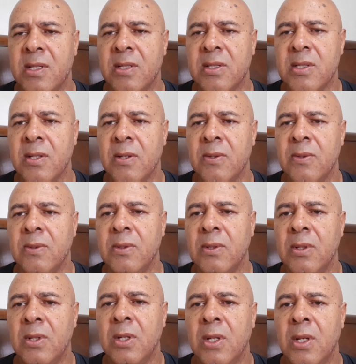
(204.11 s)
So
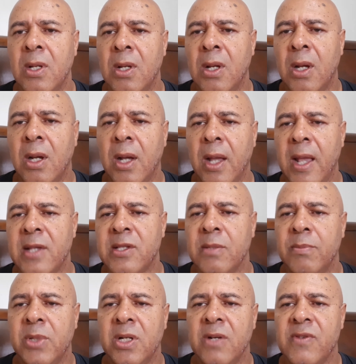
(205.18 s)
as above,